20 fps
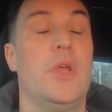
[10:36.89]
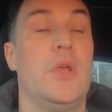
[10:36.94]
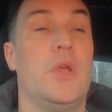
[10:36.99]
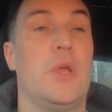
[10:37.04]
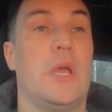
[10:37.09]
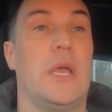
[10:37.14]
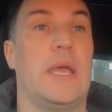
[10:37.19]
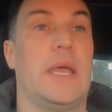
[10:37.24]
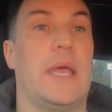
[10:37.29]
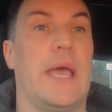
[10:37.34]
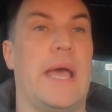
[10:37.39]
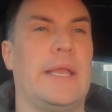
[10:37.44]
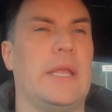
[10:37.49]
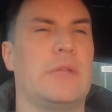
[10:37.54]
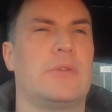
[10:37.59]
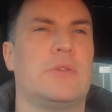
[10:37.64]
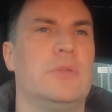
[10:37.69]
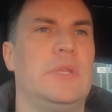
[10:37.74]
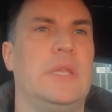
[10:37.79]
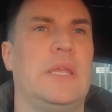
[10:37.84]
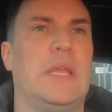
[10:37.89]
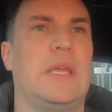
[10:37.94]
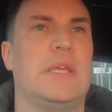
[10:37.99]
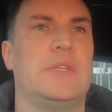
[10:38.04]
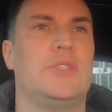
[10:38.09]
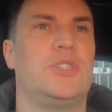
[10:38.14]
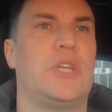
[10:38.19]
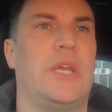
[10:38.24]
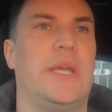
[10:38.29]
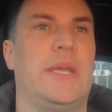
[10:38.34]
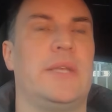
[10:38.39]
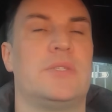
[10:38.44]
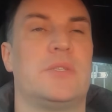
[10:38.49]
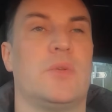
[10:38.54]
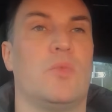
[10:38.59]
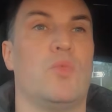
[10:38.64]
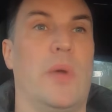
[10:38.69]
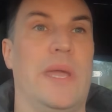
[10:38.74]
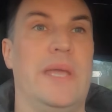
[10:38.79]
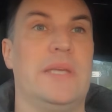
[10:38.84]
and I don't think you can change the
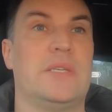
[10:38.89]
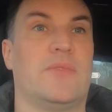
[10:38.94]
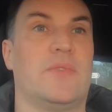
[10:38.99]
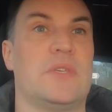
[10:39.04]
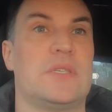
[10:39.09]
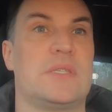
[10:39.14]
weight of the